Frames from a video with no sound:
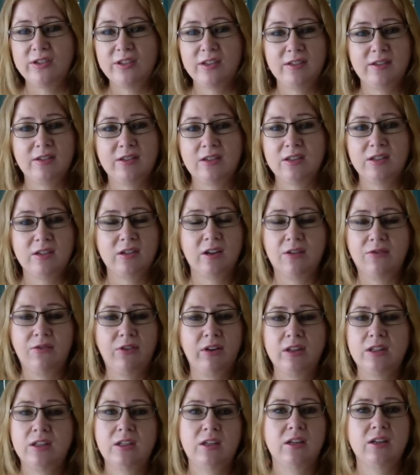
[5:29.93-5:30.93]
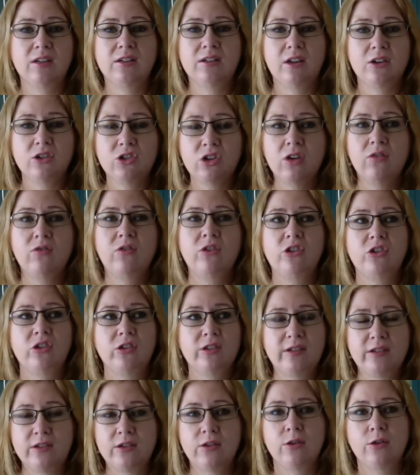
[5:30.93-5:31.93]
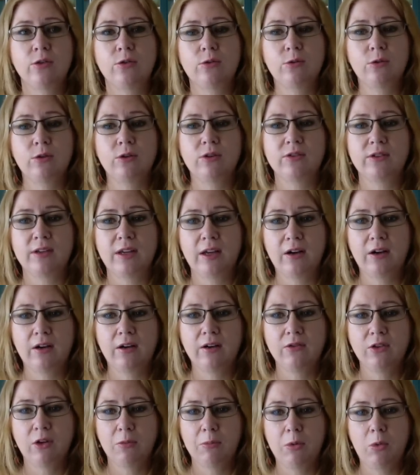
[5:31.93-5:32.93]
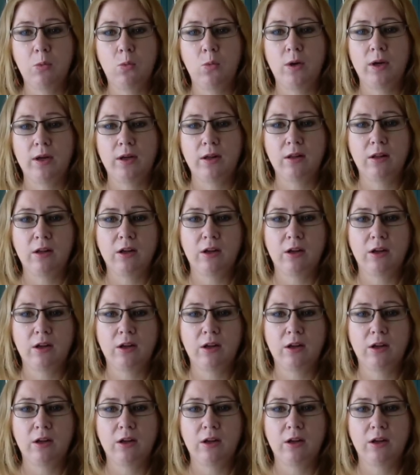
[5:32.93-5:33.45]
So it's just, I find such a vicious circle, because now I've not been well.